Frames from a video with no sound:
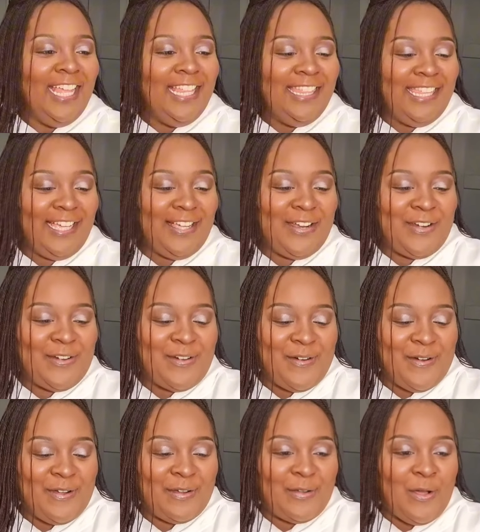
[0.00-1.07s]
the
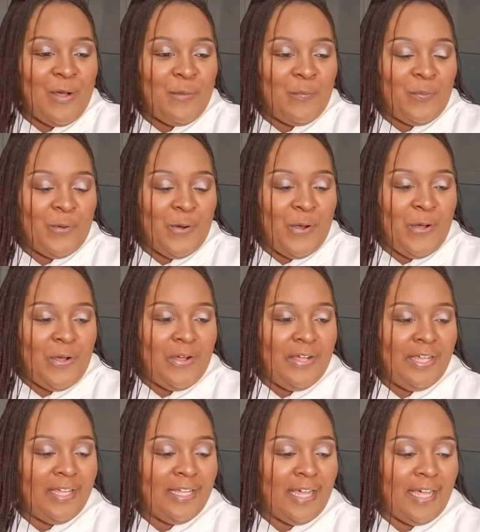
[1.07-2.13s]
GoPro
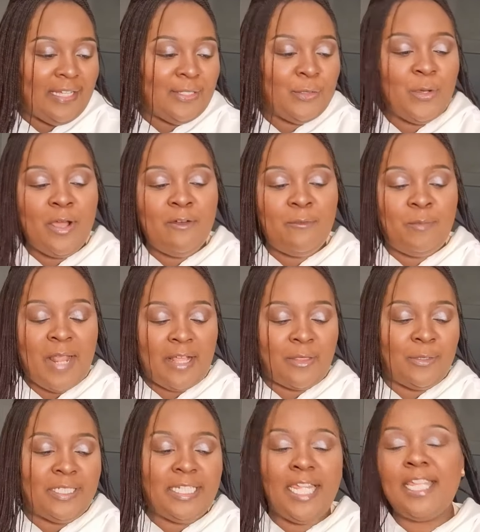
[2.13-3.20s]
12 Black, they
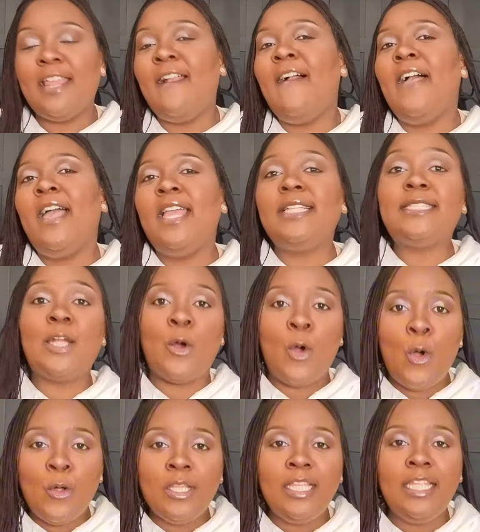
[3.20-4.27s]
were saying it's the
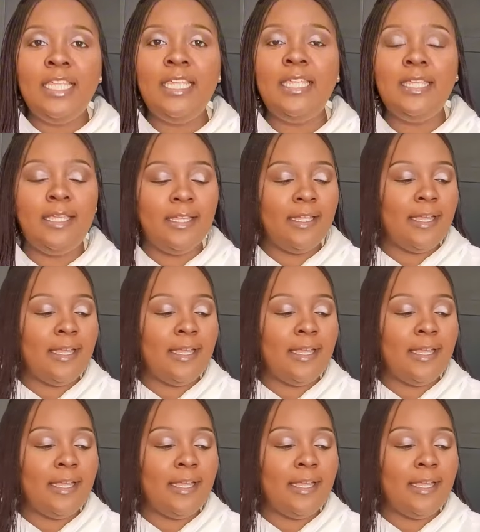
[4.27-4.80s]
only